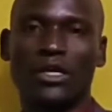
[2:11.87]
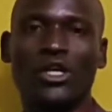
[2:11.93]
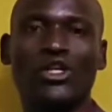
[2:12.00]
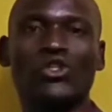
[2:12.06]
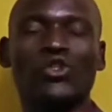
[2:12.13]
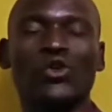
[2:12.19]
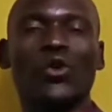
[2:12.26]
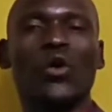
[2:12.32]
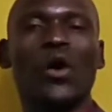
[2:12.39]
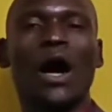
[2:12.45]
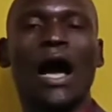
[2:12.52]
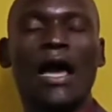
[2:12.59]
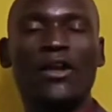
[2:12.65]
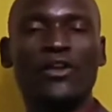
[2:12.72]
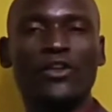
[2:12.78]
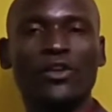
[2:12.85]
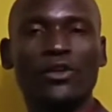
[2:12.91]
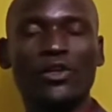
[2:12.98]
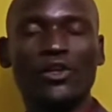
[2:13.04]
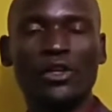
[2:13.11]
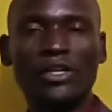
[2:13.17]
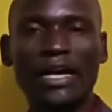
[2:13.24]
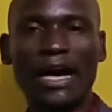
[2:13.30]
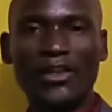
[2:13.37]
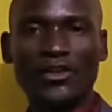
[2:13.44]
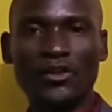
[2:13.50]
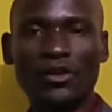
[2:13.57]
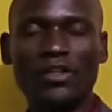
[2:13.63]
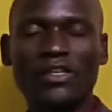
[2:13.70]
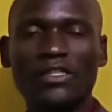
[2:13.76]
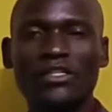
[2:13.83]
So you need a
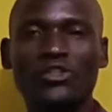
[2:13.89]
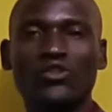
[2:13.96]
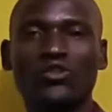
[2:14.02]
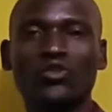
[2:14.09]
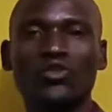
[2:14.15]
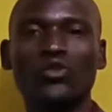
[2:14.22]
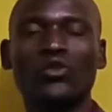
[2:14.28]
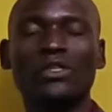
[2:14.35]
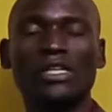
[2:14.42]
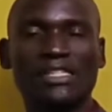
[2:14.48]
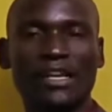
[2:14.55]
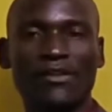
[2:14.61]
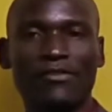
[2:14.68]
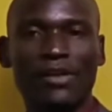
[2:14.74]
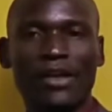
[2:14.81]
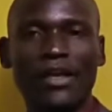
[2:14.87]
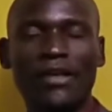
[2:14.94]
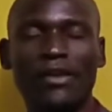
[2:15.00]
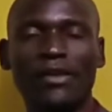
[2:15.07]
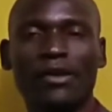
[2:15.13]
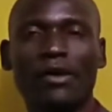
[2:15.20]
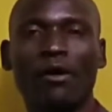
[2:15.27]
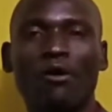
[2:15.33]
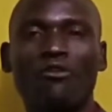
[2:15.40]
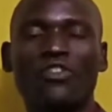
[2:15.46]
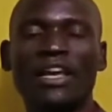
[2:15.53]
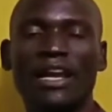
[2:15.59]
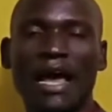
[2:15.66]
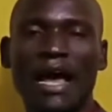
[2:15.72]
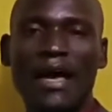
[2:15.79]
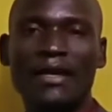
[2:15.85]
hydrologist to do the survey of the
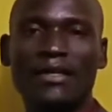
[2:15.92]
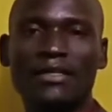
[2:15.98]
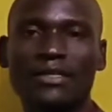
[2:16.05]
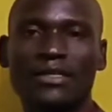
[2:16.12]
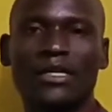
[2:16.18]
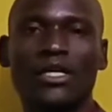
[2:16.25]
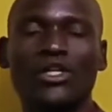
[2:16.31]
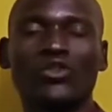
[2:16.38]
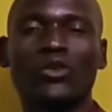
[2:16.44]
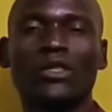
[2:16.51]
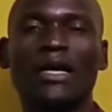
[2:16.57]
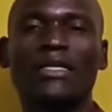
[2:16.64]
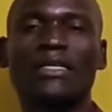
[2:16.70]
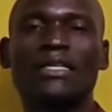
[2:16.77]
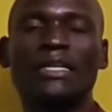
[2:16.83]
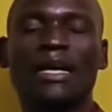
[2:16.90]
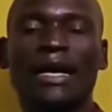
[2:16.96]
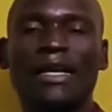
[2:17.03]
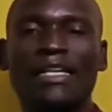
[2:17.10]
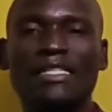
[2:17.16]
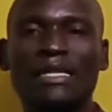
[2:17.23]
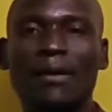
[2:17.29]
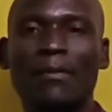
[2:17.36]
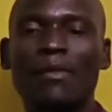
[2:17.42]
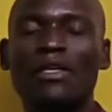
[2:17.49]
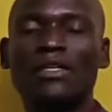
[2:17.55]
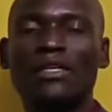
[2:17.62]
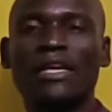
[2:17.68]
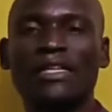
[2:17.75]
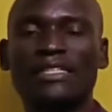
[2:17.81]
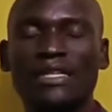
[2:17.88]
land so that you can establish,
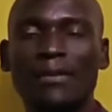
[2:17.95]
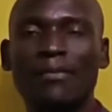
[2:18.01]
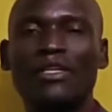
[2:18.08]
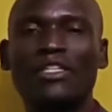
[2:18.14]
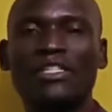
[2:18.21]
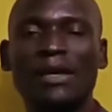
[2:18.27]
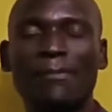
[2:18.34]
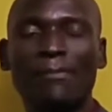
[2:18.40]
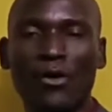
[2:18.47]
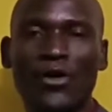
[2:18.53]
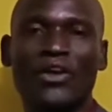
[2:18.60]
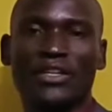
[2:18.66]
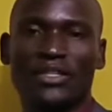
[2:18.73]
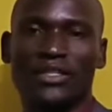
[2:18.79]
establish the point